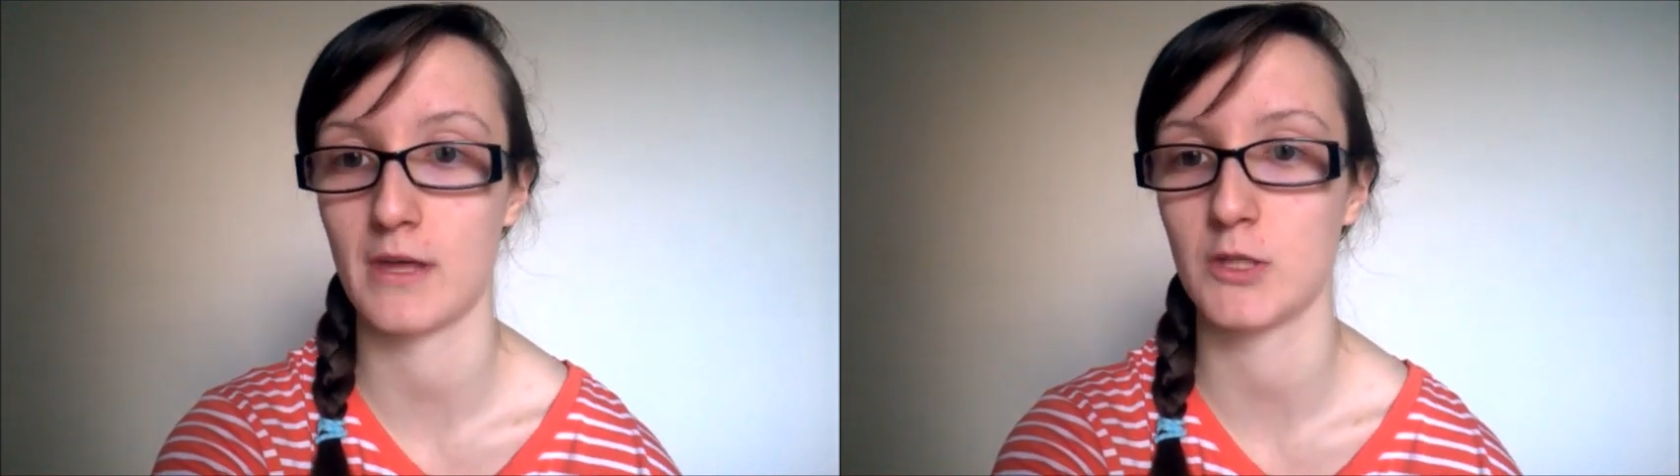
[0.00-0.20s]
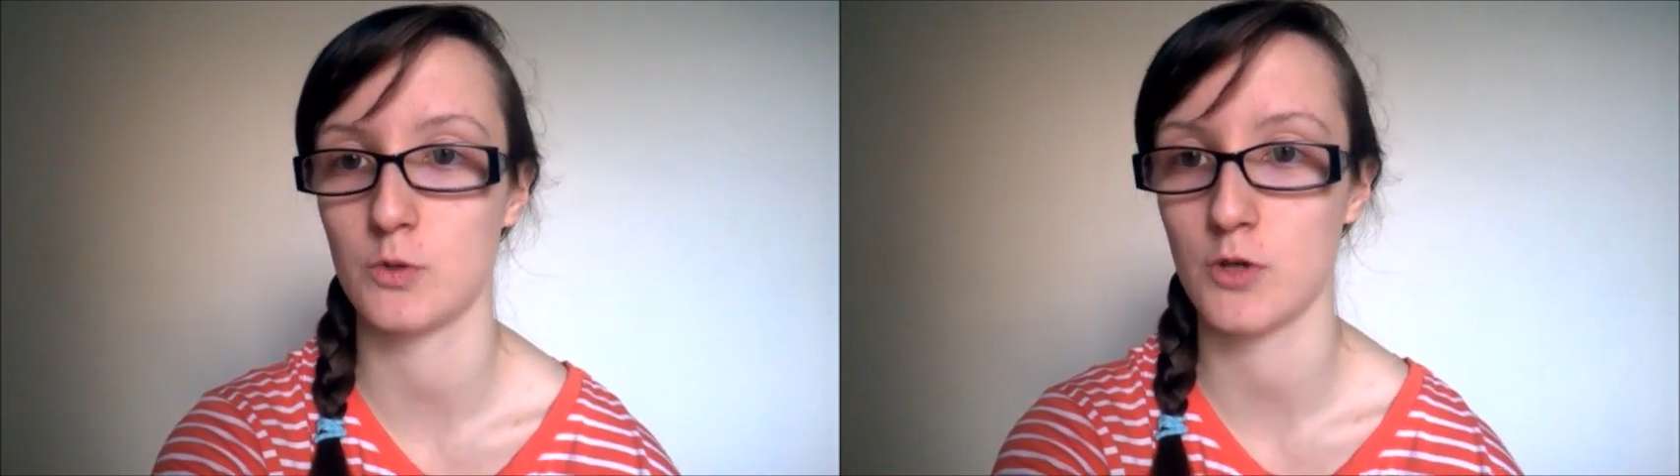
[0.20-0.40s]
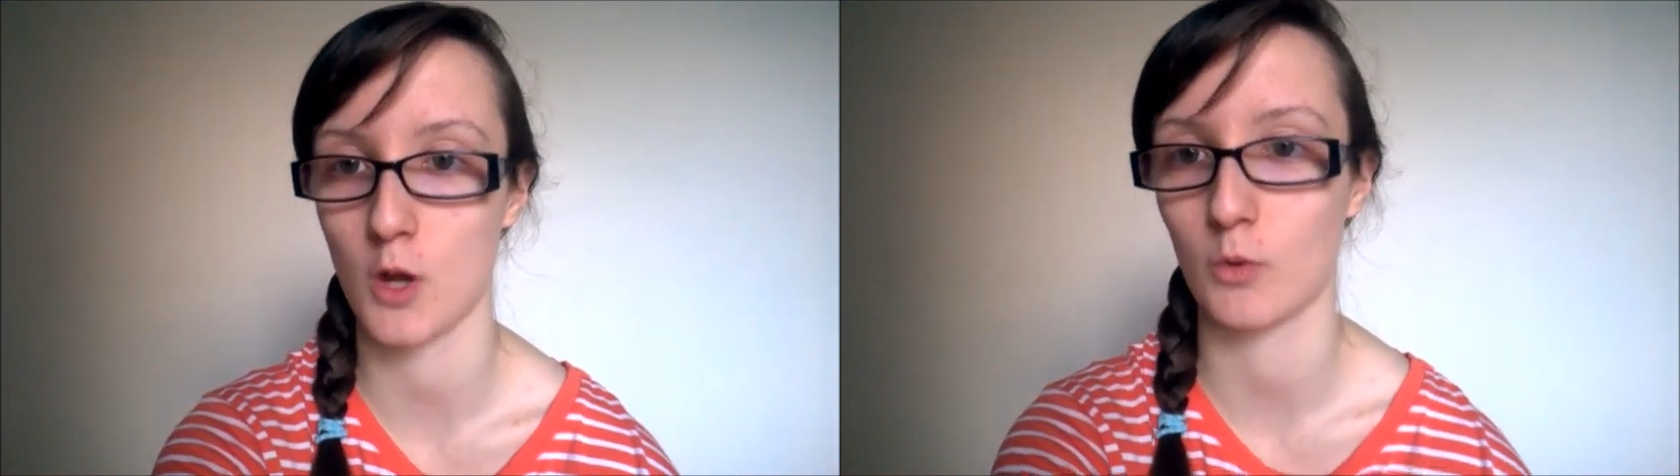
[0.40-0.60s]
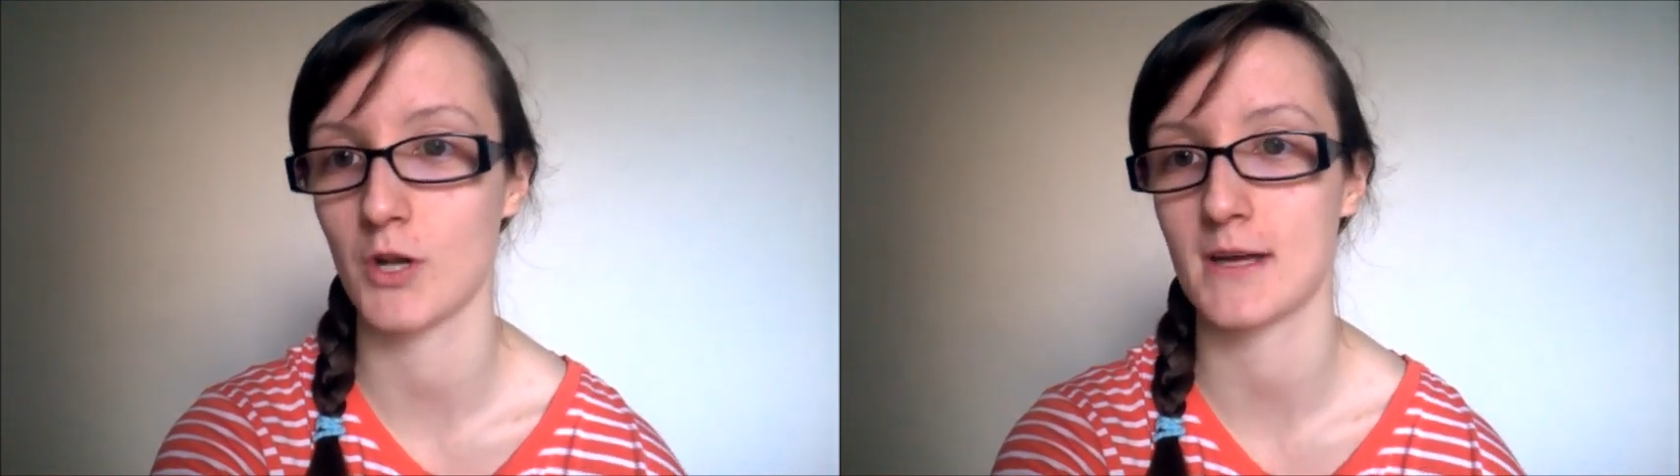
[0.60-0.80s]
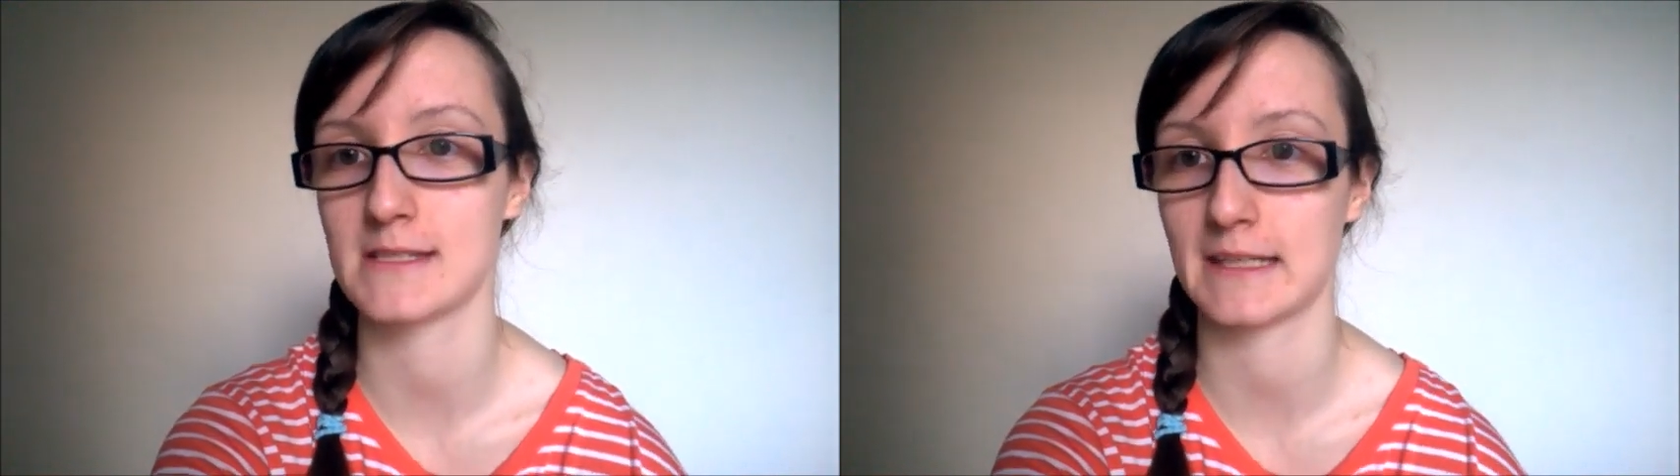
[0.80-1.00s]
that you know
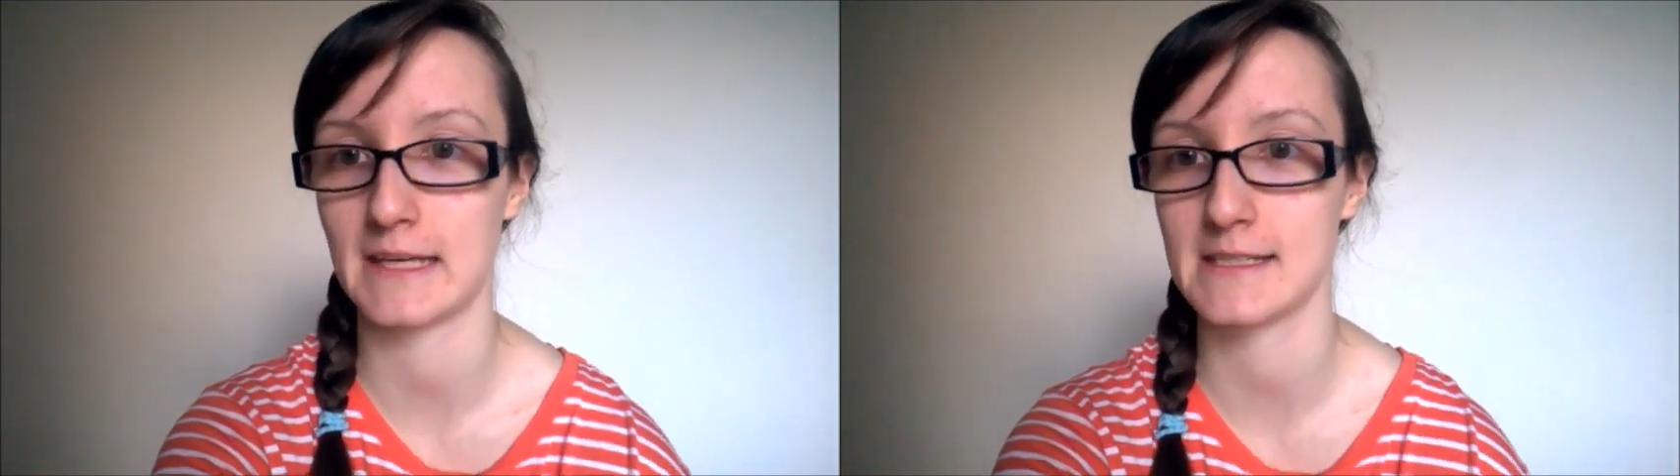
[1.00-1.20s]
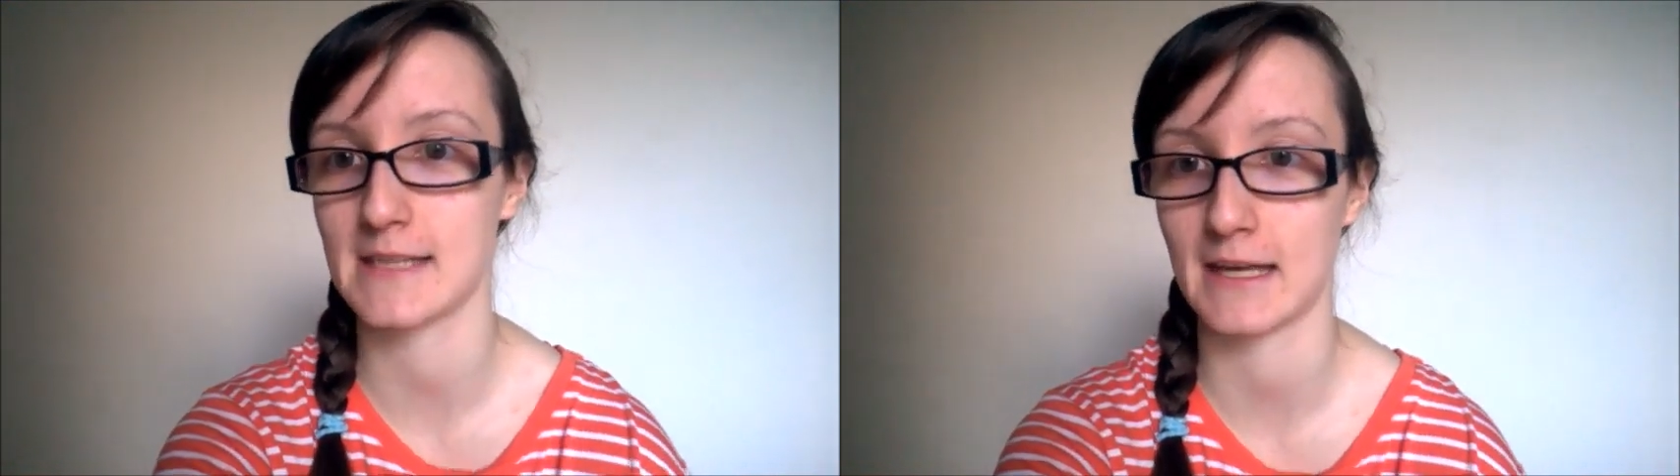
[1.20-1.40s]
what nursing is